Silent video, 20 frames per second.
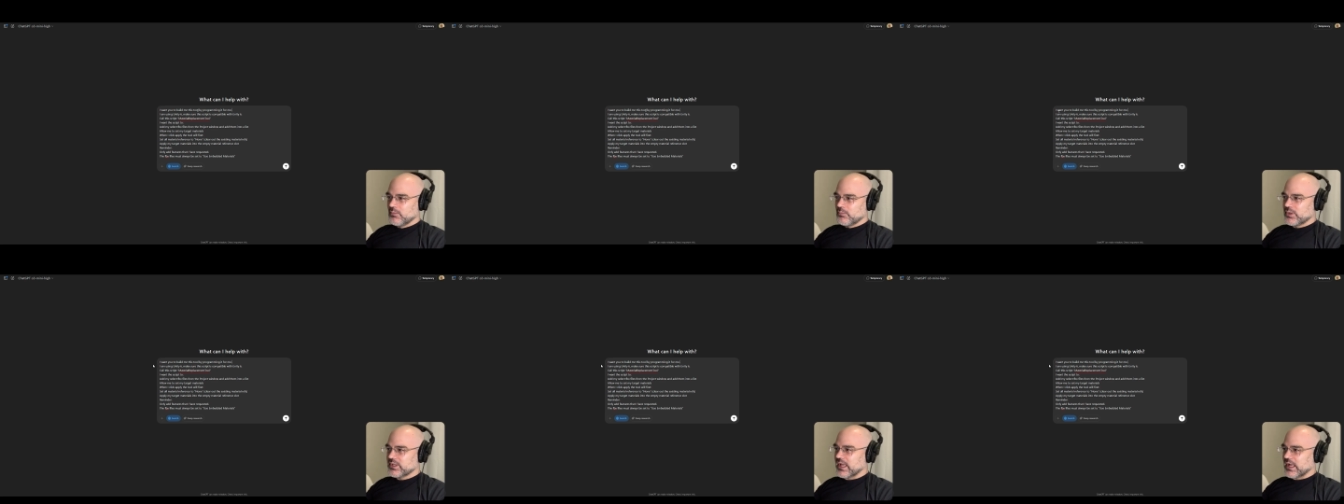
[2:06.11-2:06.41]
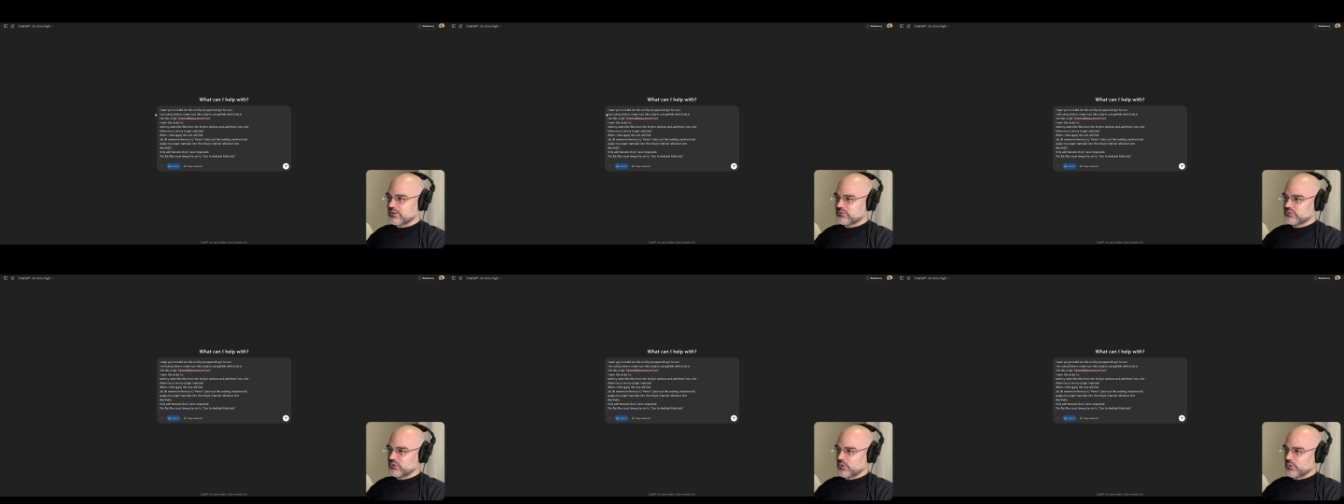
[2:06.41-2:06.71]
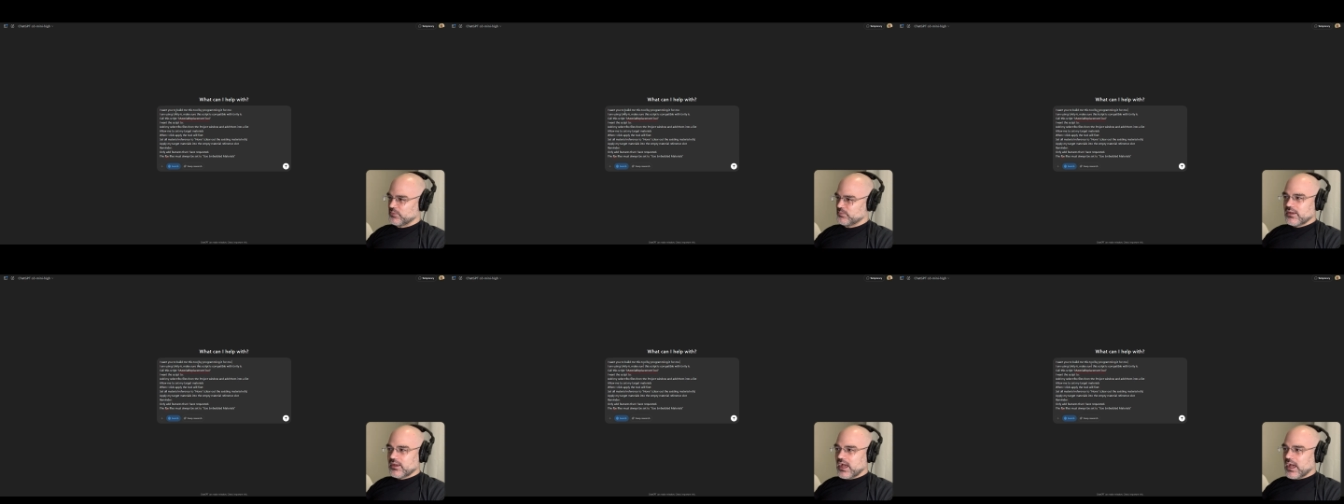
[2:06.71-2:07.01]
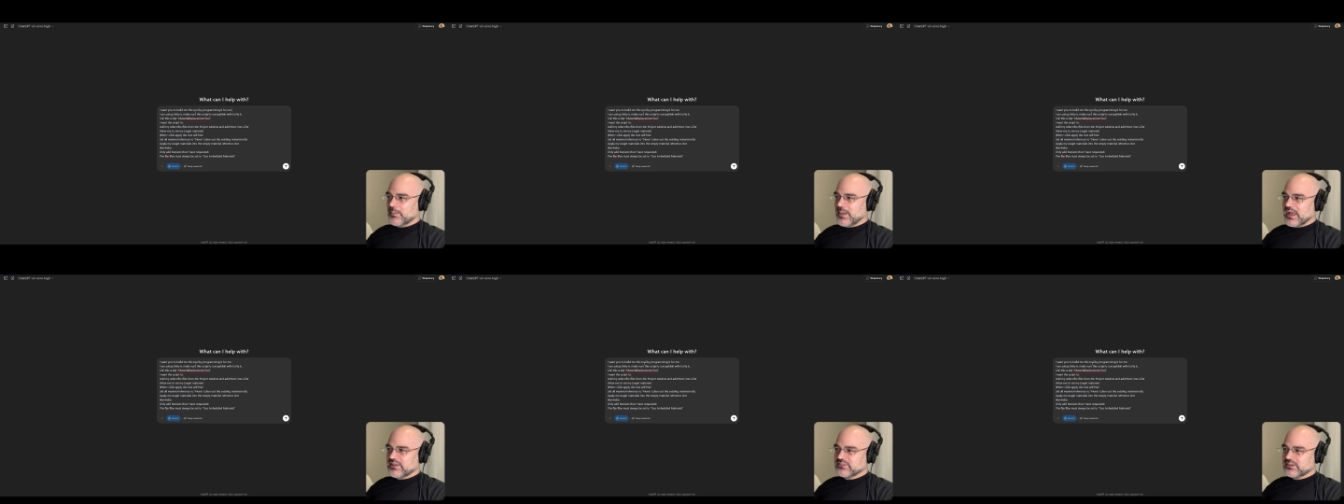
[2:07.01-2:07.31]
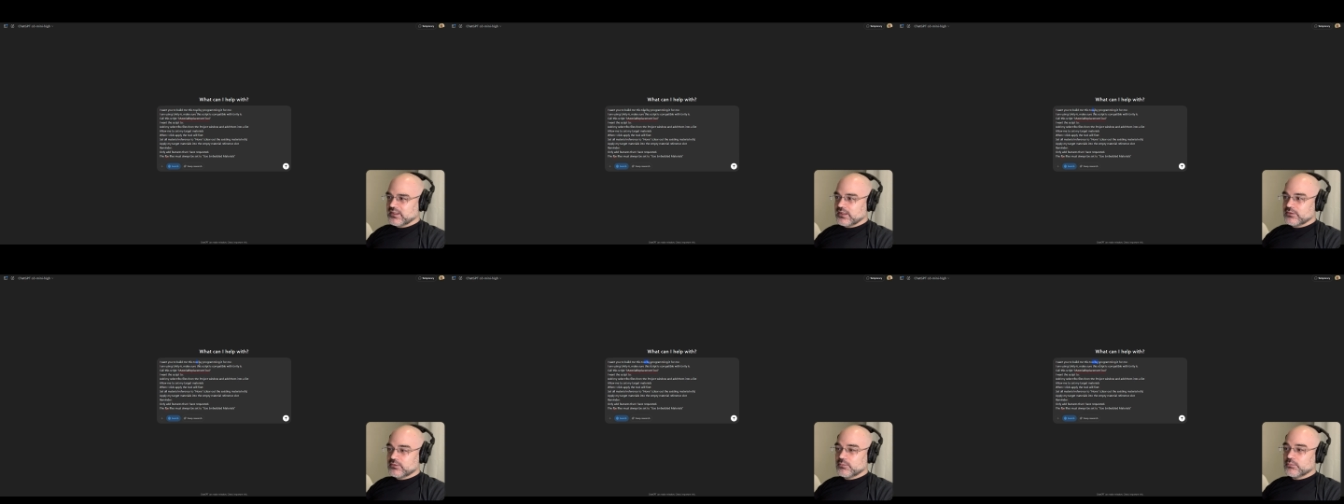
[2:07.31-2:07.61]
But yeah, so I'm
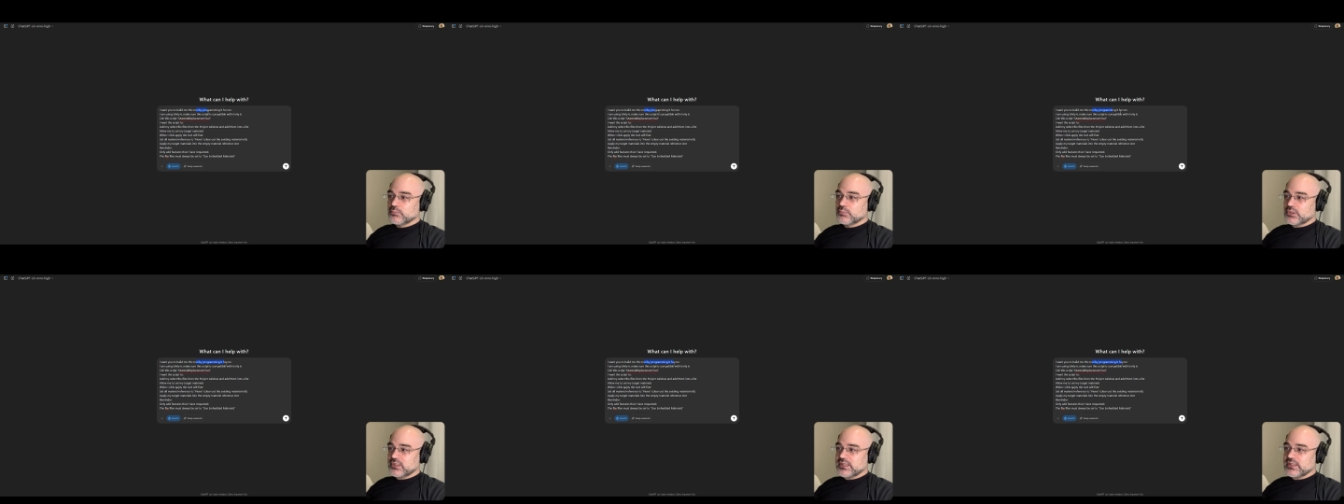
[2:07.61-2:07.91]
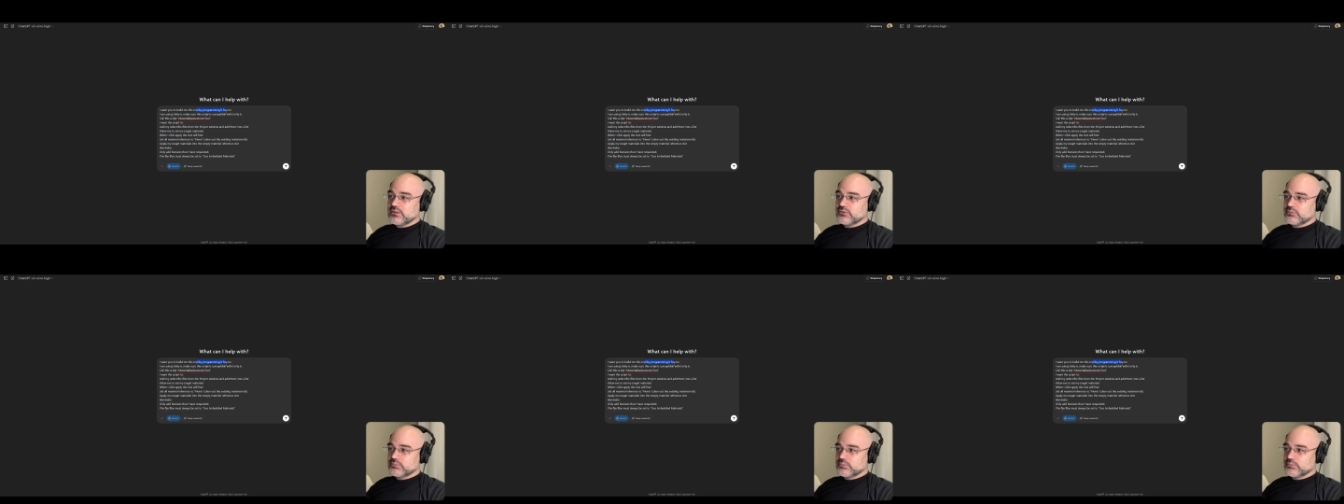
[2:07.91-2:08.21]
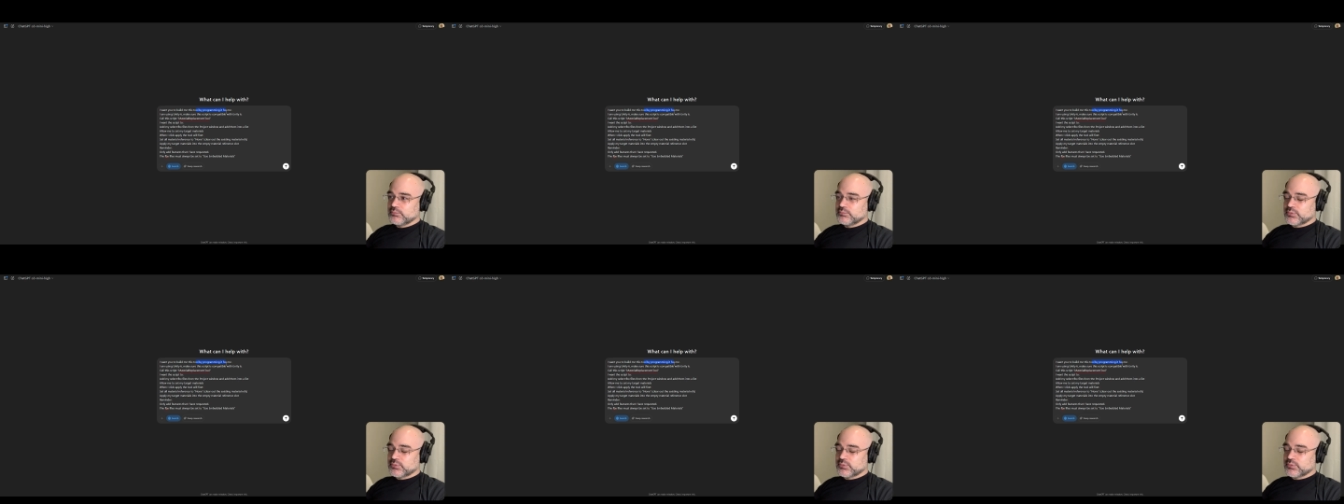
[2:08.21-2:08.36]
asking it, please